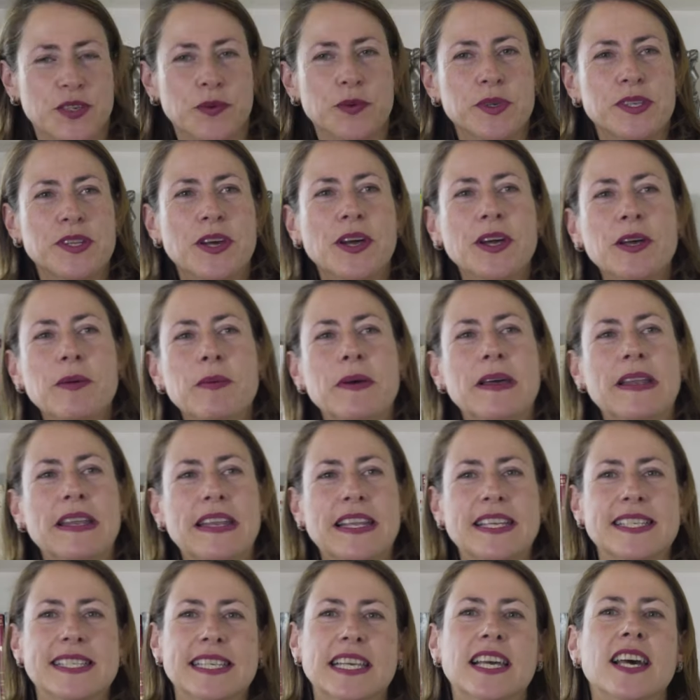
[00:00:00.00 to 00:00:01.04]
So, we talk about
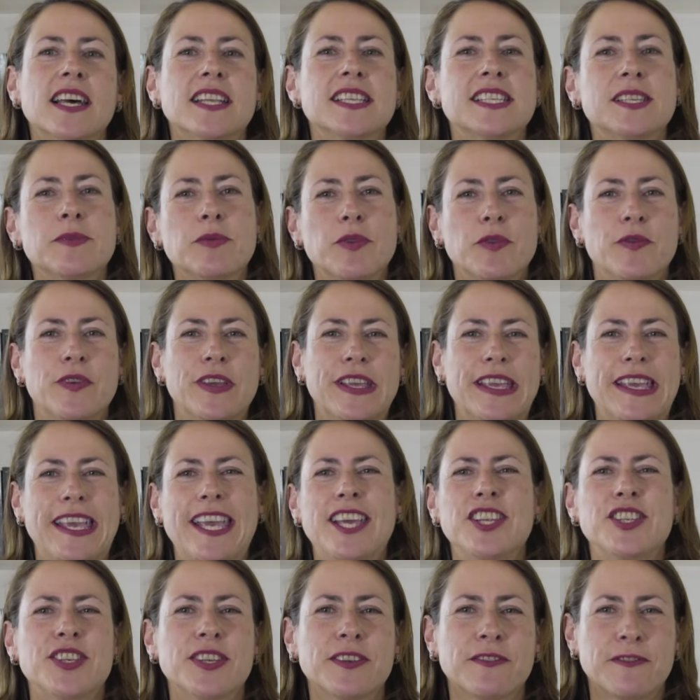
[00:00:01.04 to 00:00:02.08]
it as a concept of
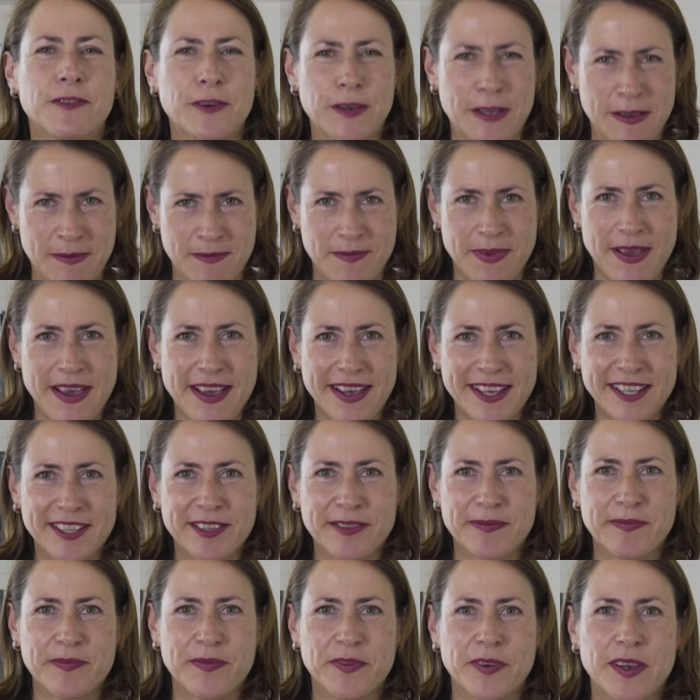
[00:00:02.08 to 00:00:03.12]
engaging for
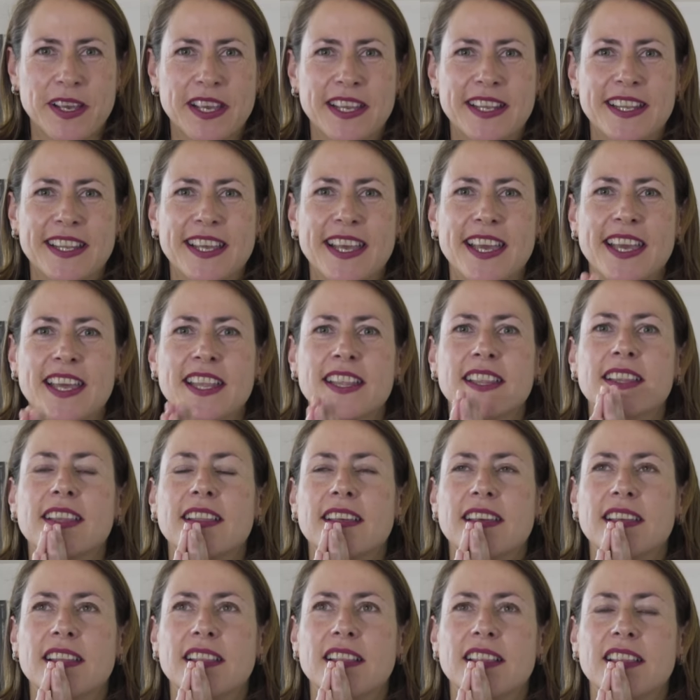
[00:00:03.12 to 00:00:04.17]
impact, right? And
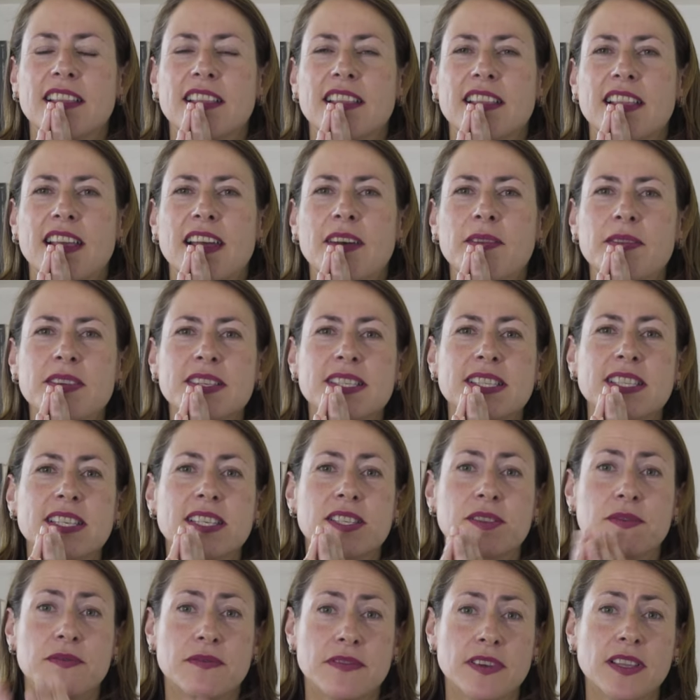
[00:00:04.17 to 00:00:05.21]
obviously,
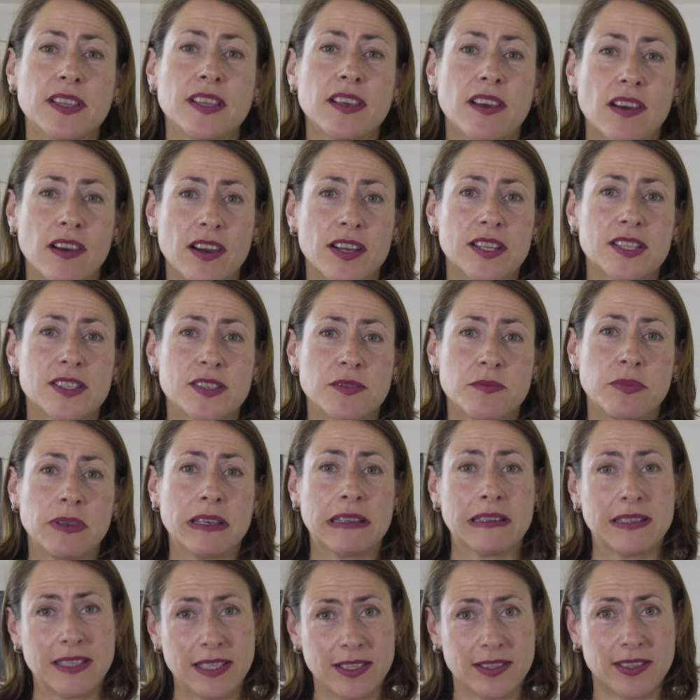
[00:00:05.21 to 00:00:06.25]
it's really hard to
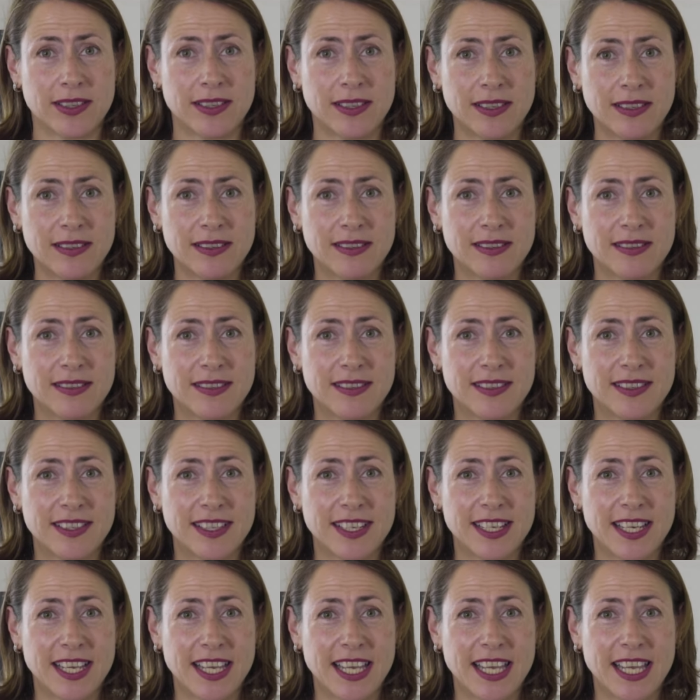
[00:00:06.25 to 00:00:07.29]
be a leader
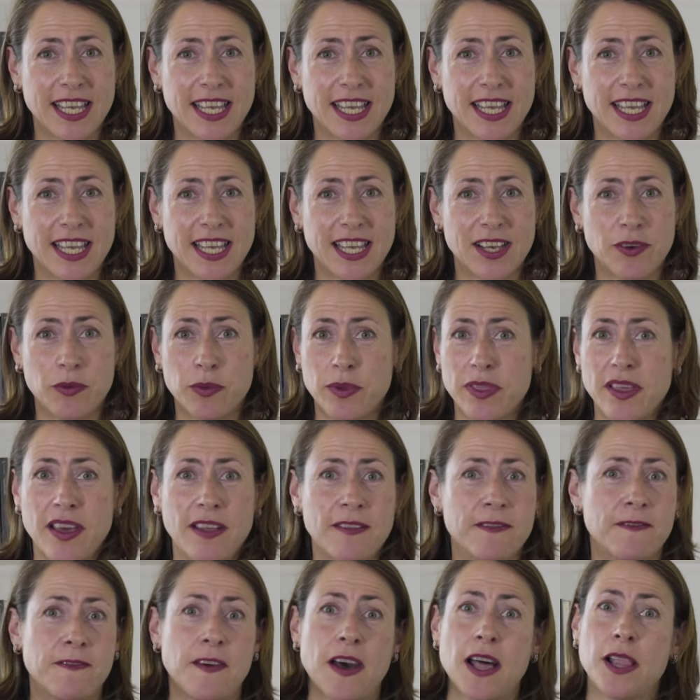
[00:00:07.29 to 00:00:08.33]

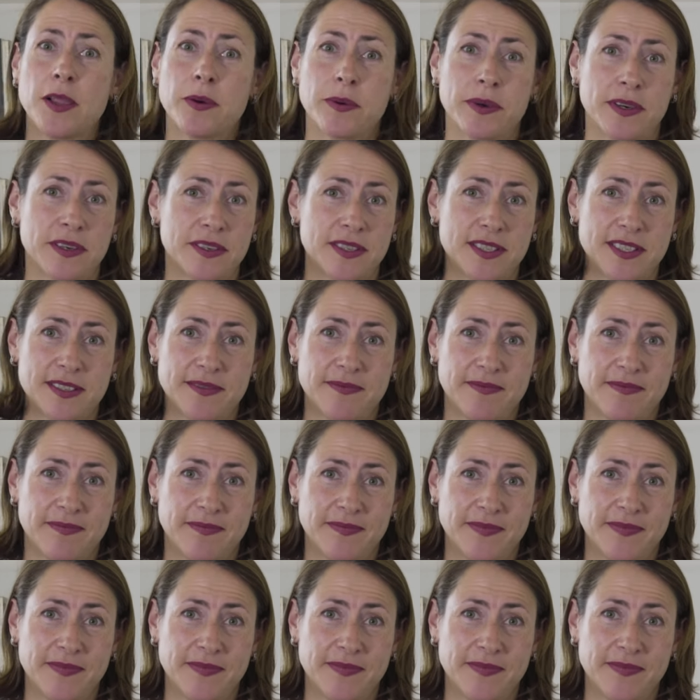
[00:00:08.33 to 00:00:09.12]
without followers.